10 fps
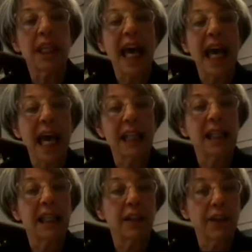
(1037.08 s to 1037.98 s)
had
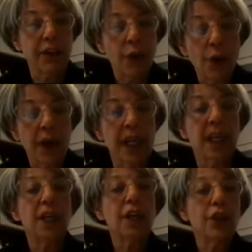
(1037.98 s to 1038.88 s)
legal authority
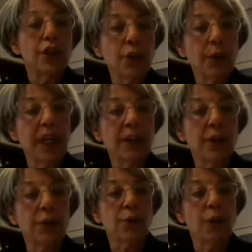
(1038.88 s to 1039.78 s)
to grant
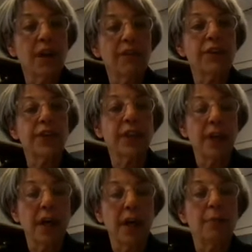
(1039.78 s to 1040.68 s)
those waivers,
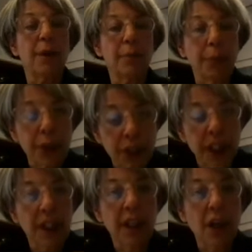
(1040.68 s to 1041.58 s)

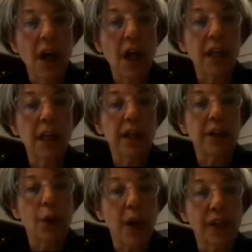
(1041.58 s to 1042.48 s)
particularly calling on the
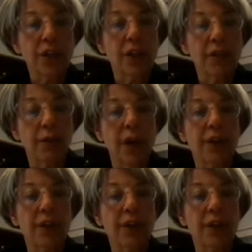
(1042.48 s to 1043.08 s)
question of whether